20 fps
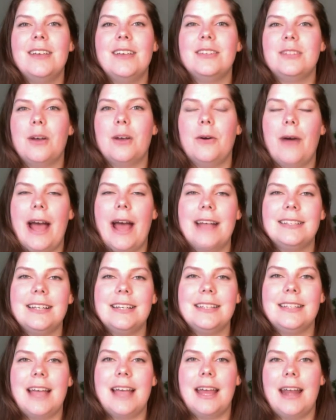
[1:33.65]
So as
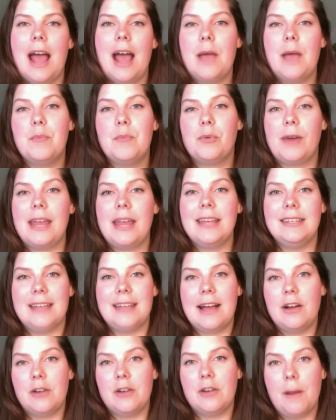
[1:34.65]
I said, I break
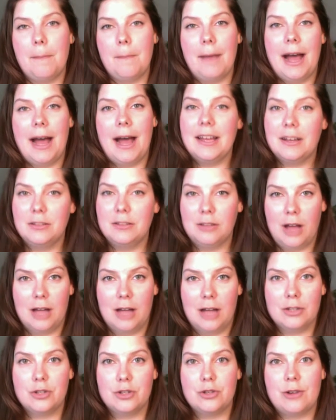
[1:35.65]
down my
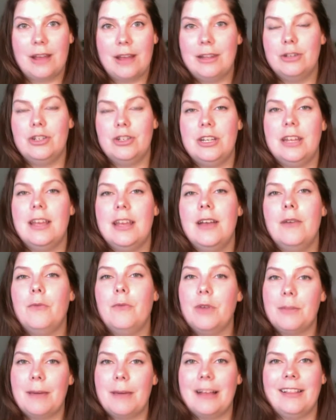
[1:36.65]
launch strategy
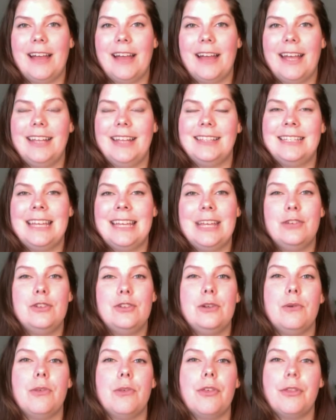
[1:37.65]
with my clients
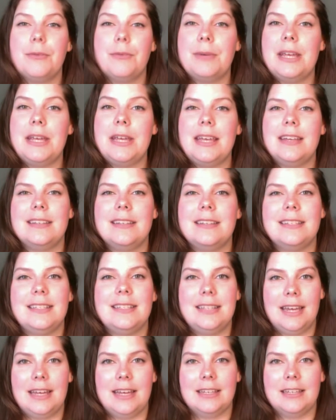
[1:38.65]
into 3
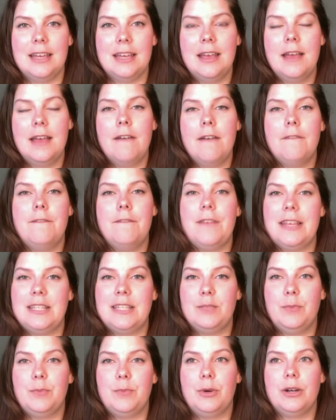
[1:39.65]
distinct
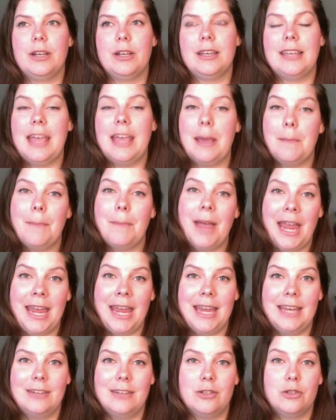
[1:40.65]
Facebook
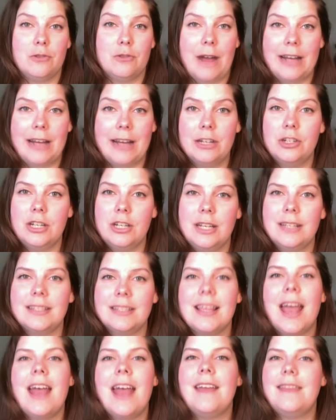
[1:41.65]
campaign strategies
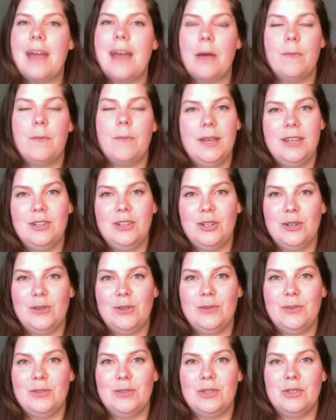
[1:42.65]
that we
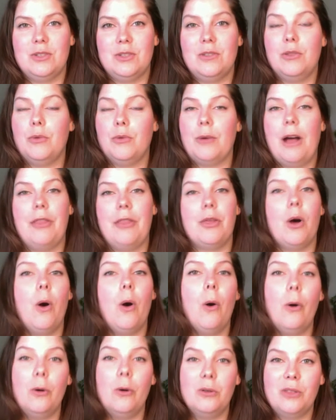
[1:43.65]
use throughout the
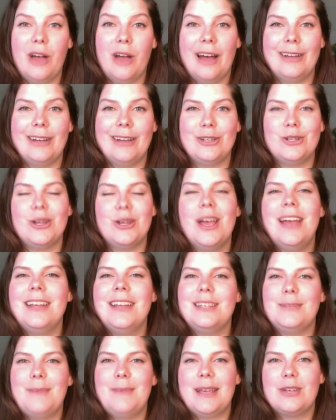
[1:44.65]
whole launch
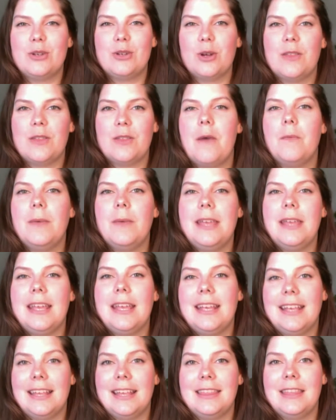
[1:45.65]
to make sure that
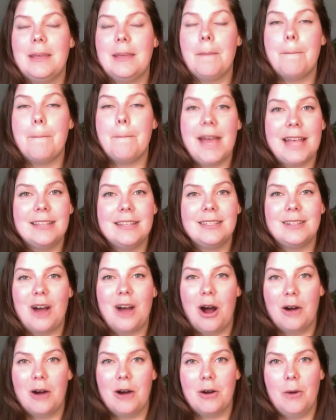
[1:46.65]
we get the best
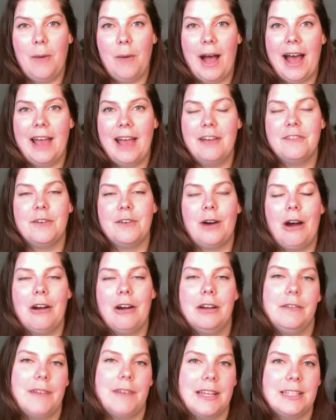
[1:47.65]
ROI for our
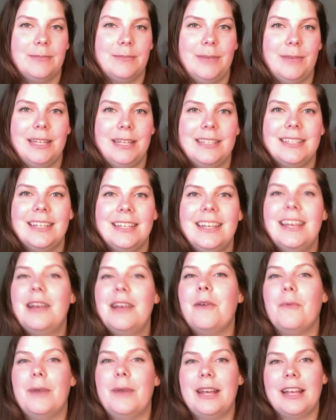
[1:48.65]
investment
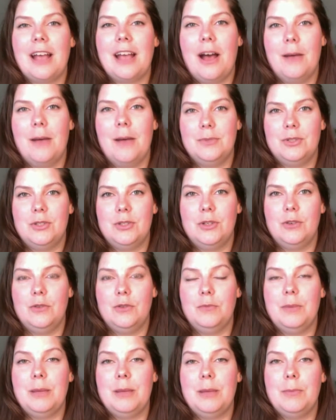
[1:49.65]
when it comes
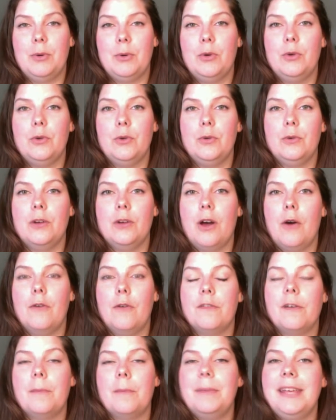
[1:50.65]
to people who go
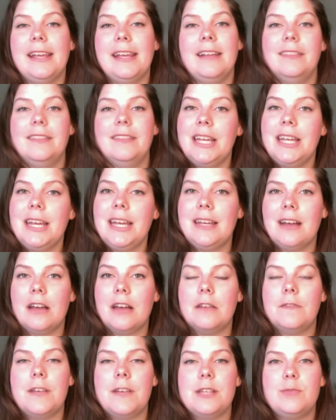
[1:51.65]
from being a lead
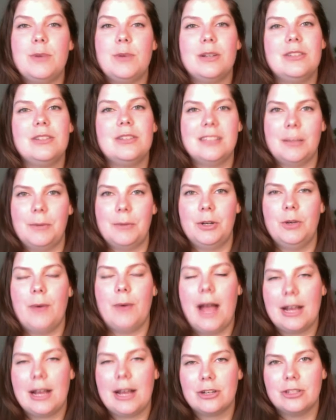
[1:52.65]
on Facebook to someone
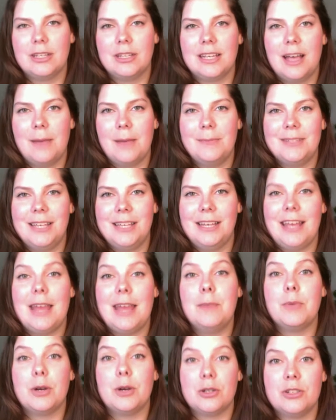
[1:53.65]
who actually comes in
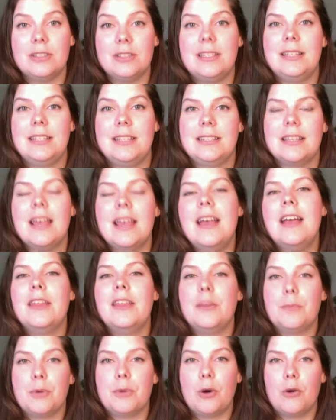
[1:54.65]
and purchases
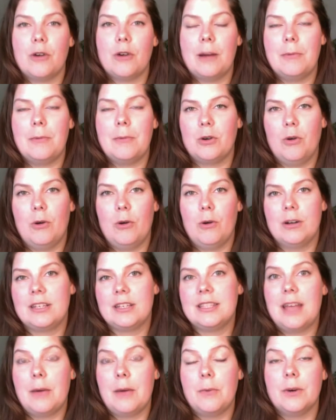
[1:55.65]
the program or
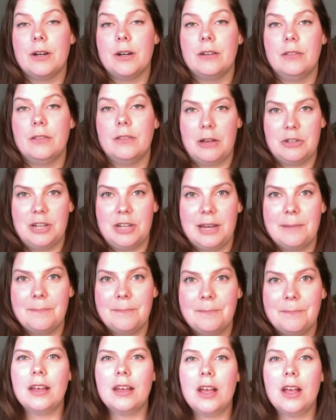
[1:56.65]
course that we're launching.